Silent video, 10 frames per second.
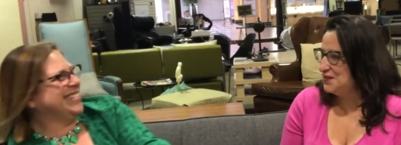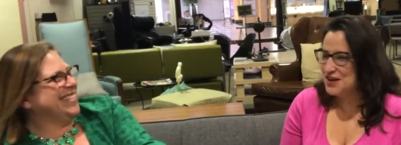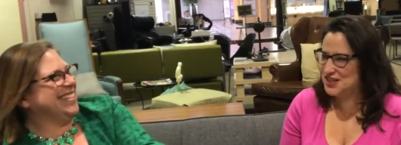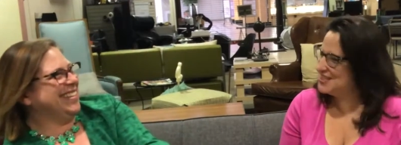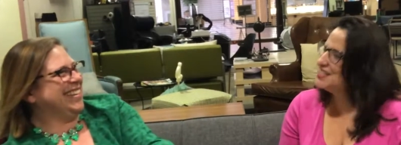Speaker 1: for
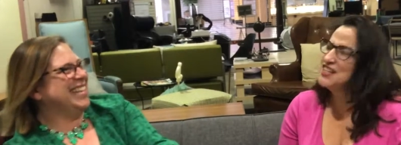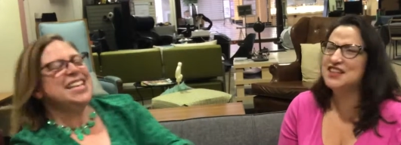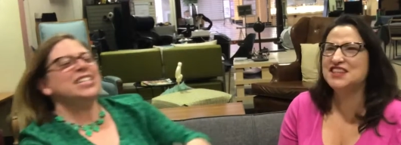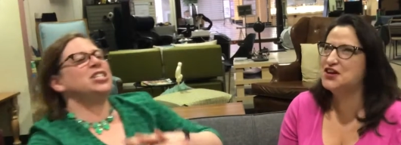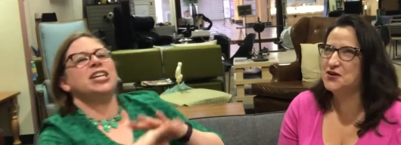just a
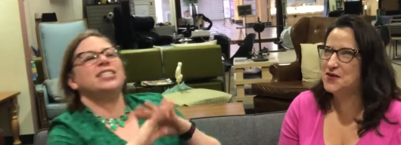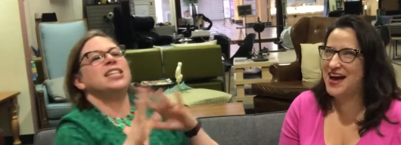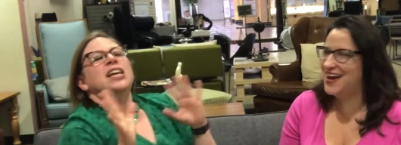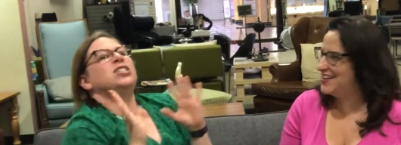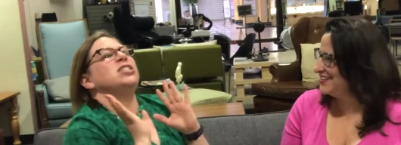little just,
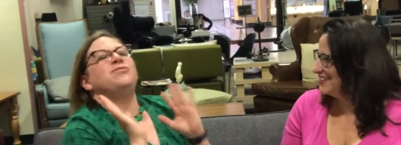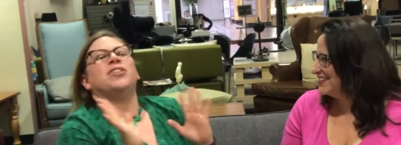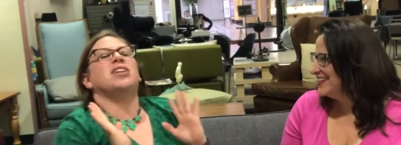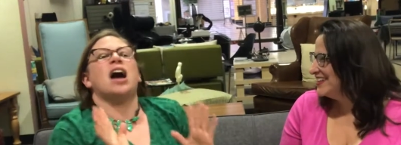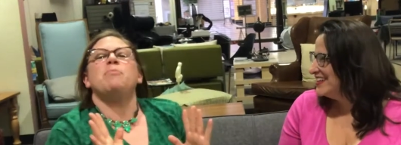while. Just
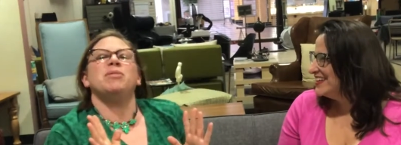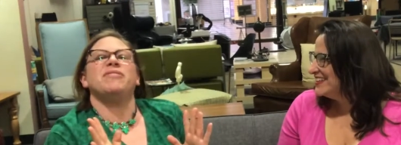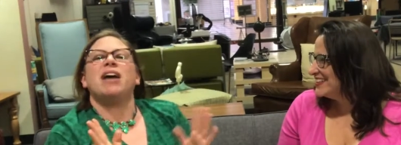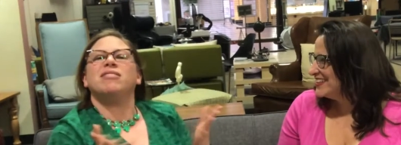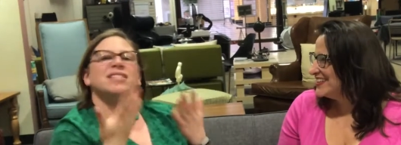for a couple of
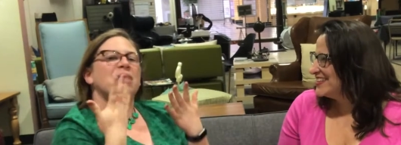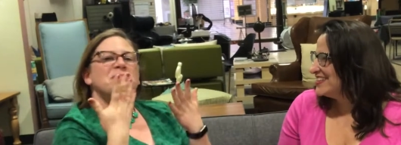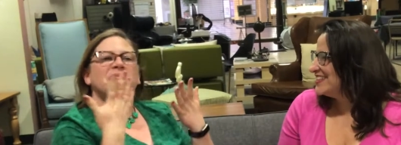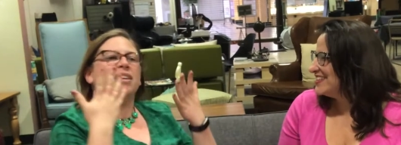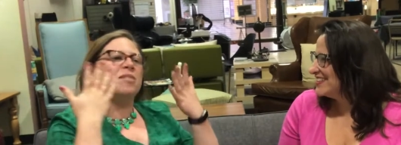hours,
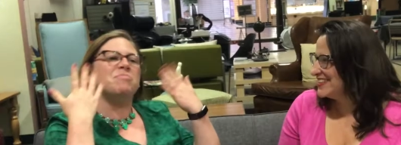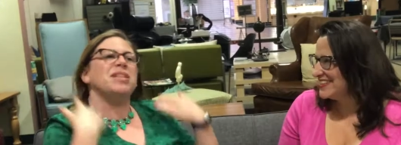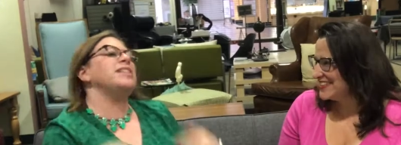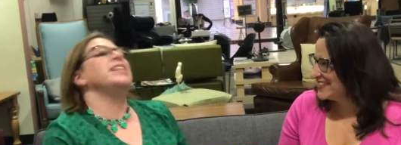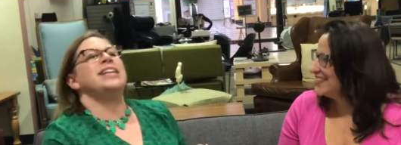I'm going to
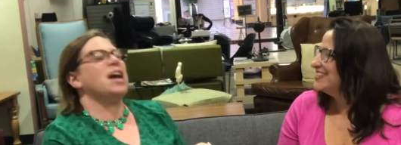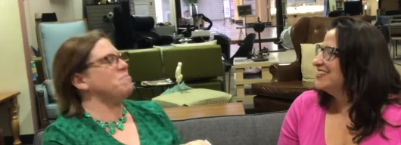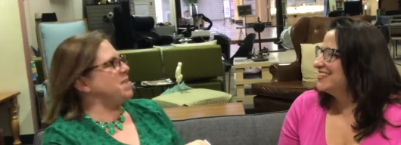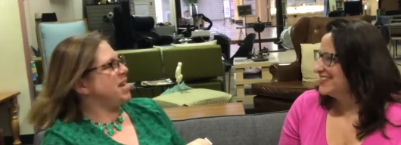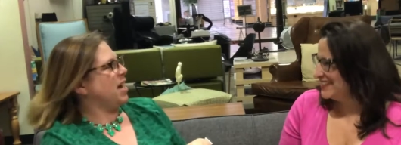completely
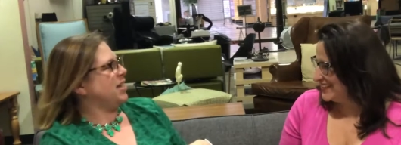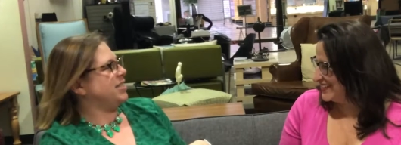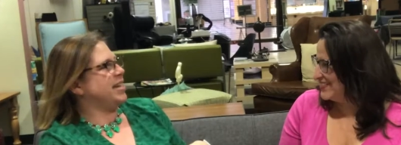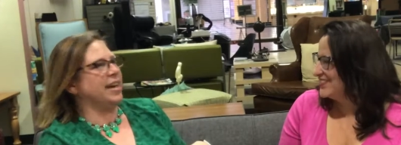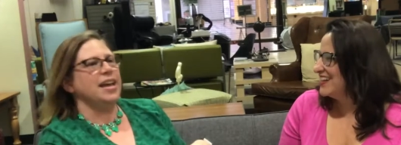not be
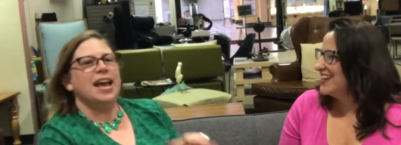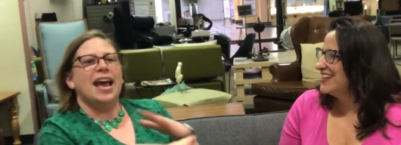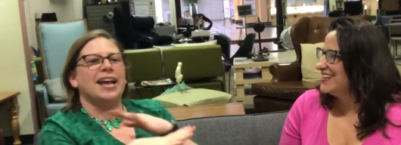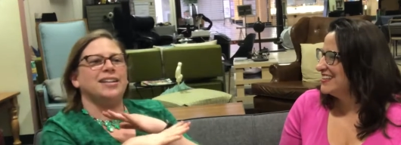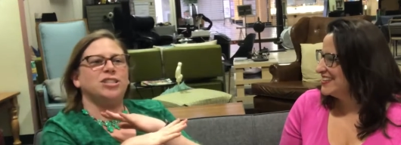Katia
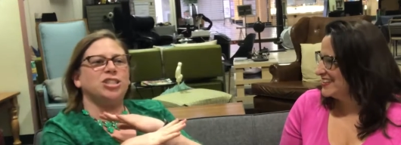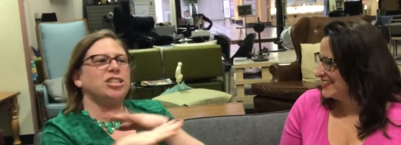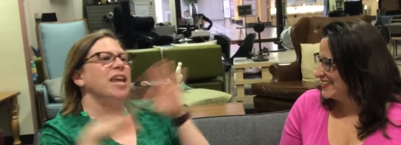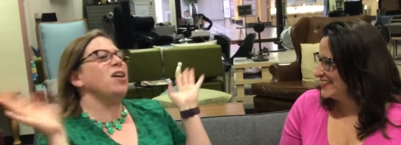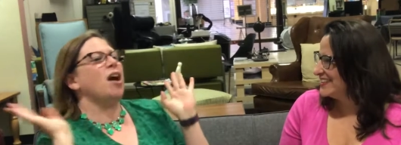right. and
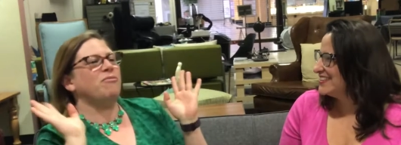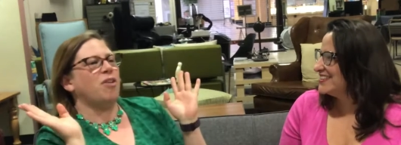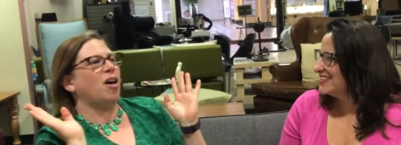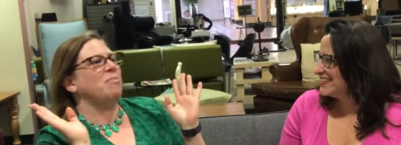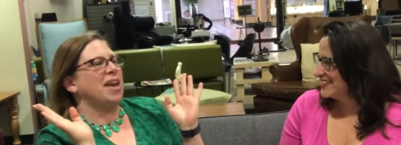shake off
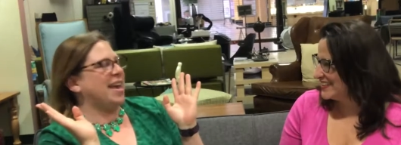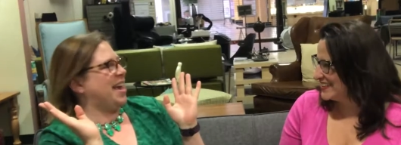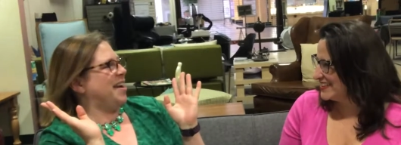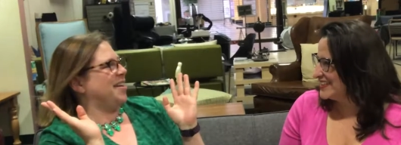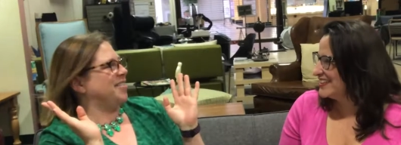all my
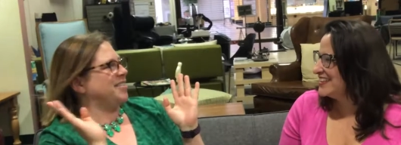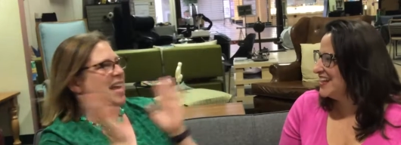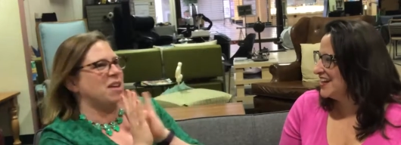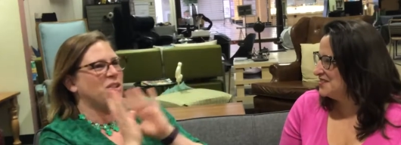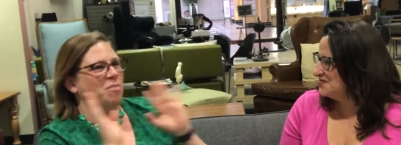cares yep.
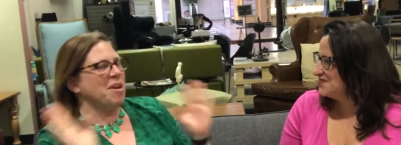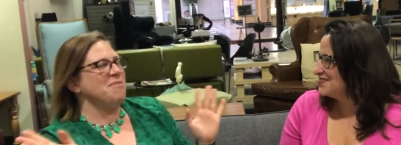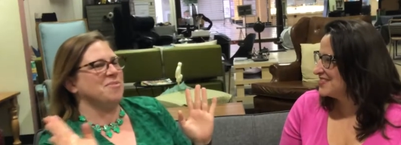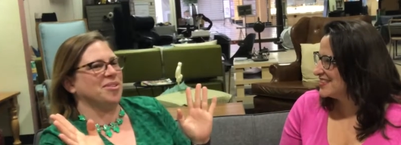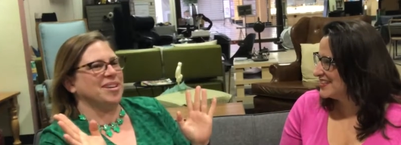and all my
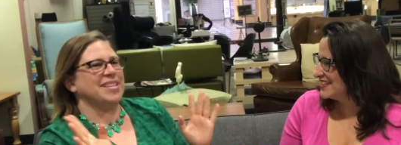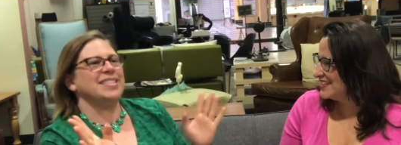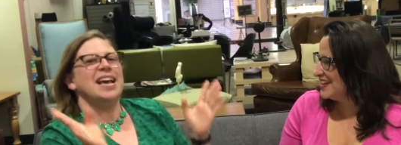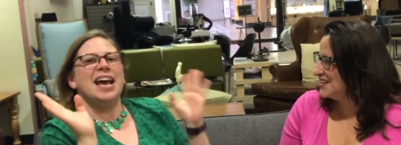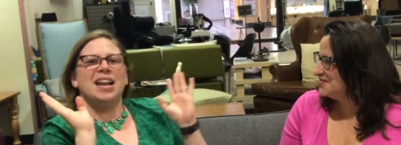worries,
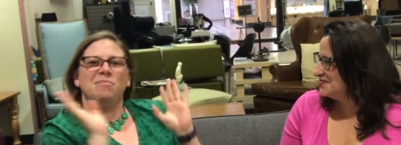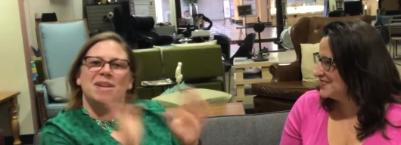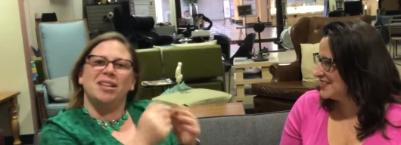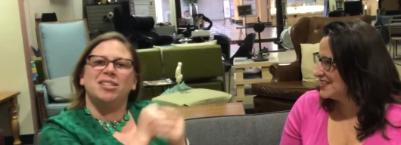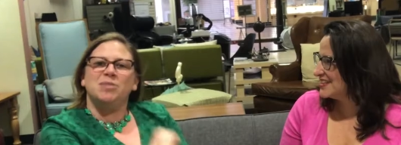yep. and I'm
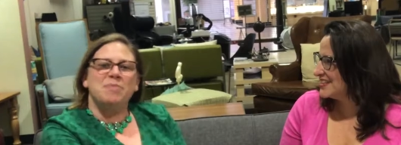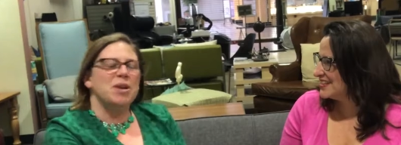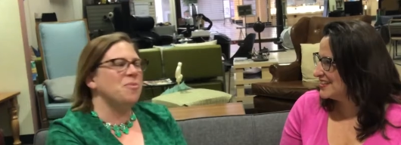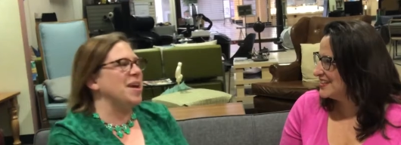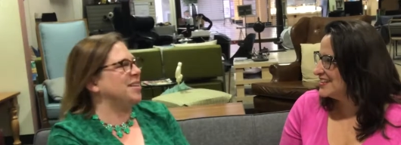going to just be
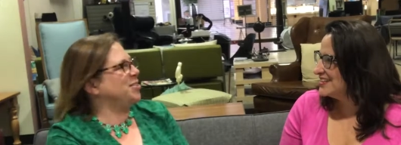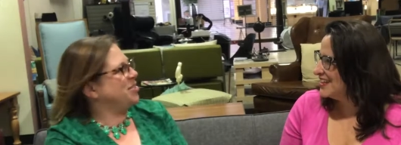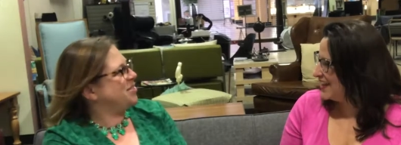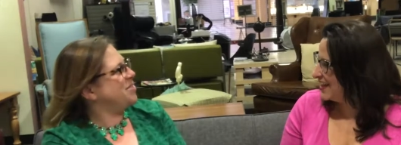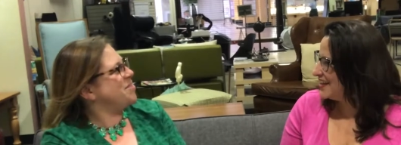a witch.
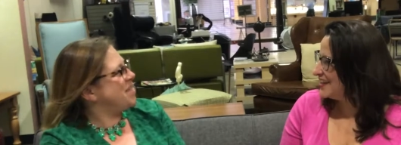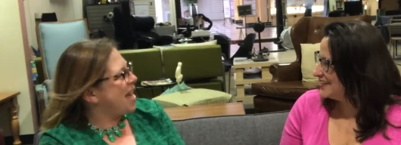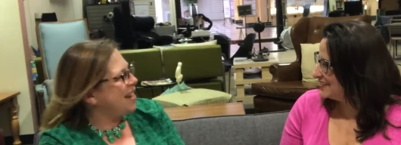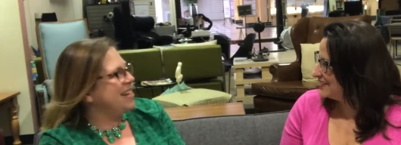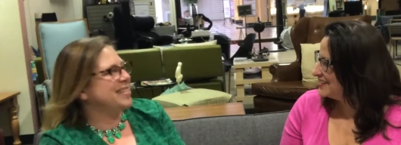And yeah. so
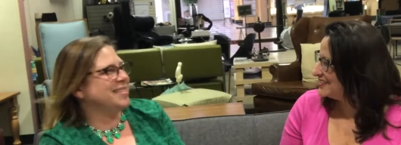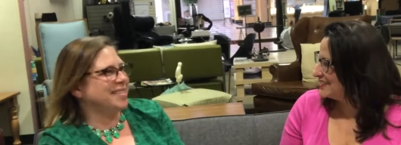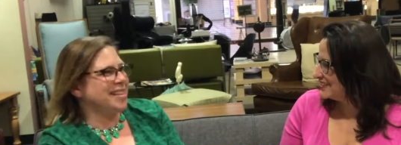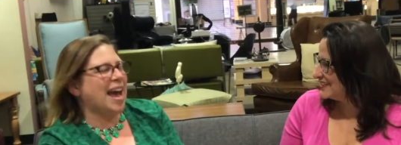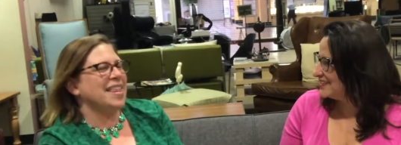that is,
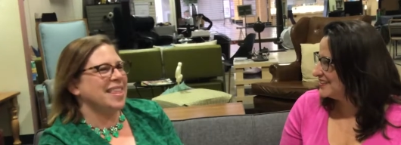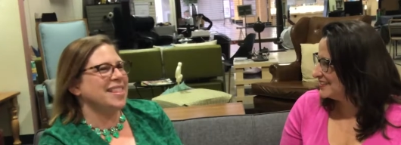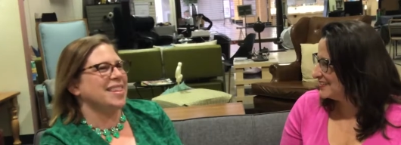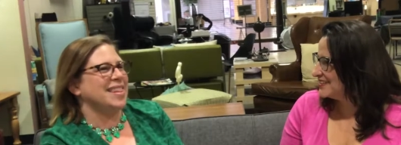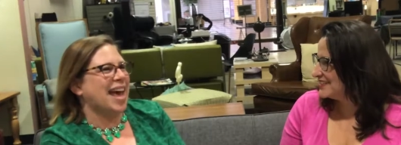I
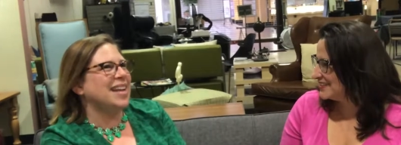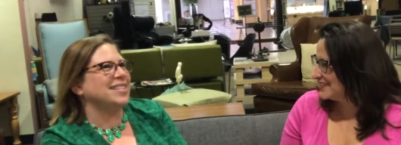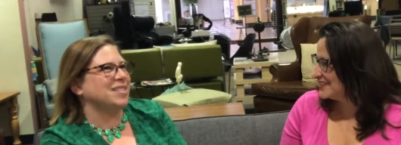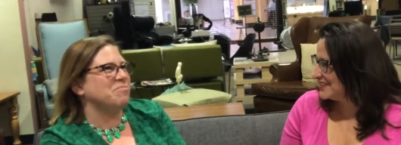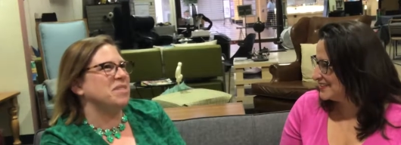think that that
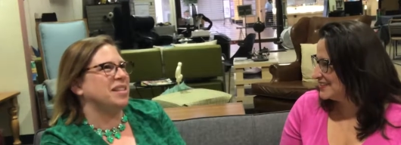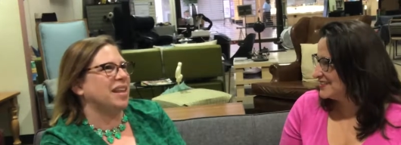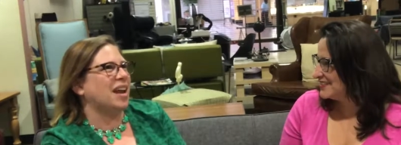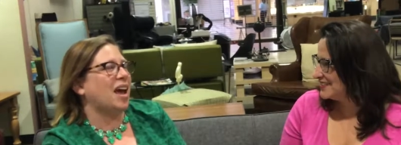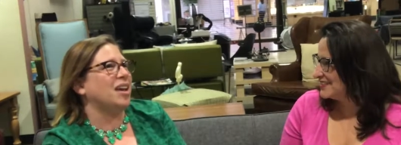is something
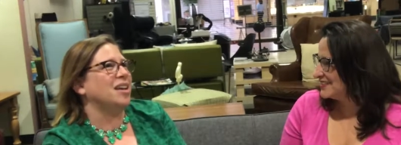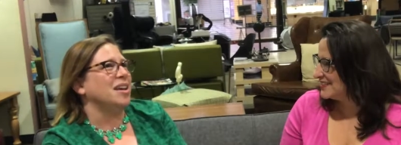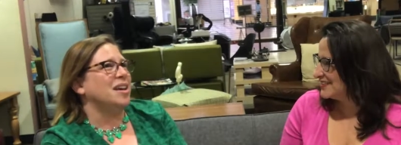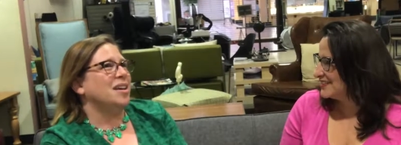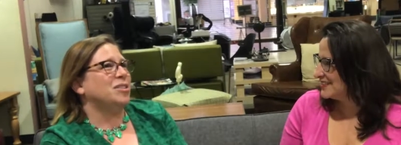that I
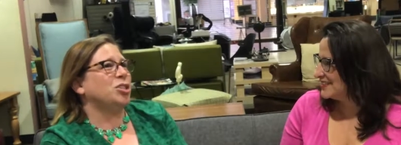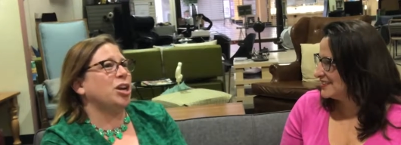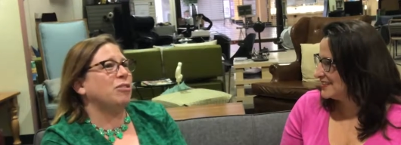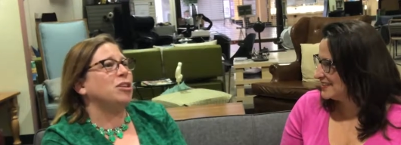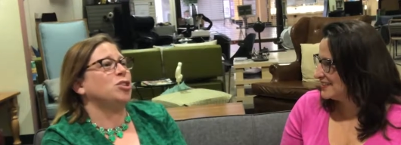
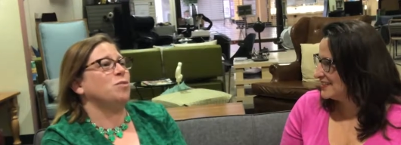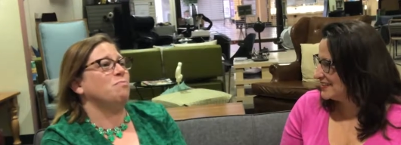cherish